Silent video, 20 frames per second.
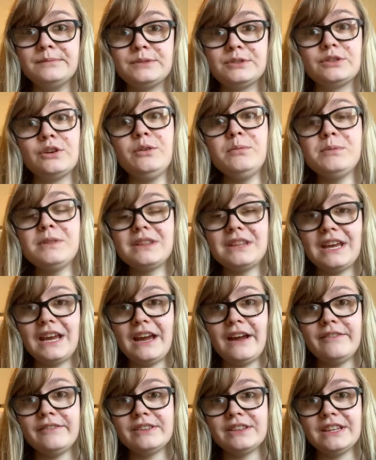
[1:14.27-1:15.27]
soap that they
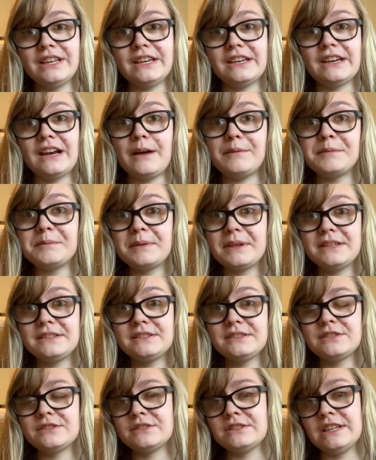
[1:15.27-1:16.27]
have in like common
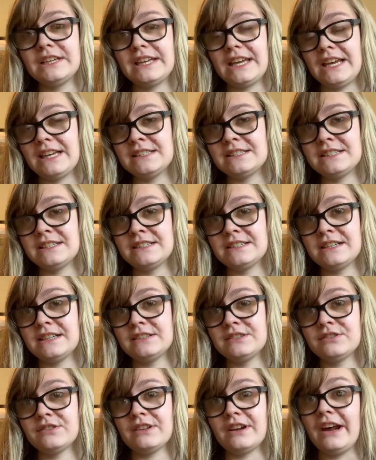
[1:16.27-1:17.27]
places or like hand
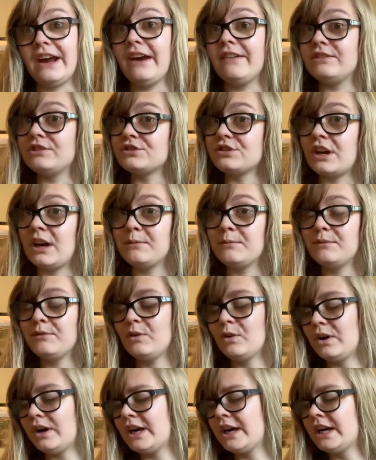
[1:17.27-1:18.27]
sanitizer that I haven't tried before.